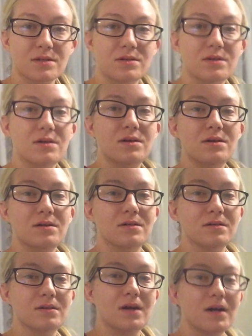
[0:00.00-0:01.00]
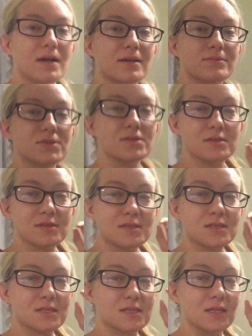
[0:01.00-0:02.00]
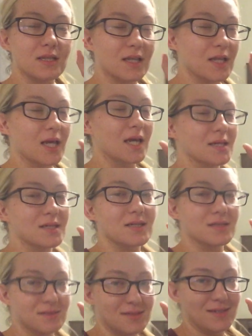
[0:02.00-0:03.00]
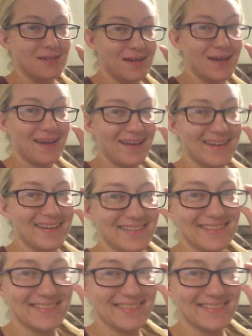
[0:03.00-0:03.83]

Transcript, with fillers: Oh, I am just slaying today.